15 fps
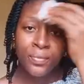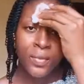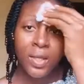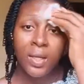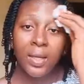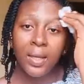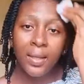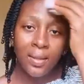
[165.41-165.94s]

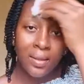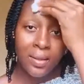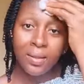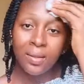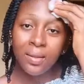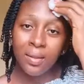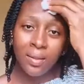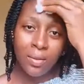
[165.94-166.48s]
Like
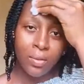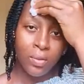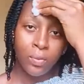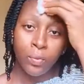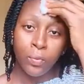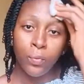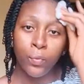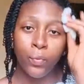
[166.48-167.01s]

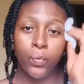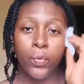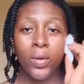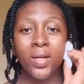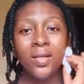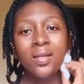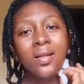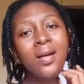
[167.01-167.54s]
when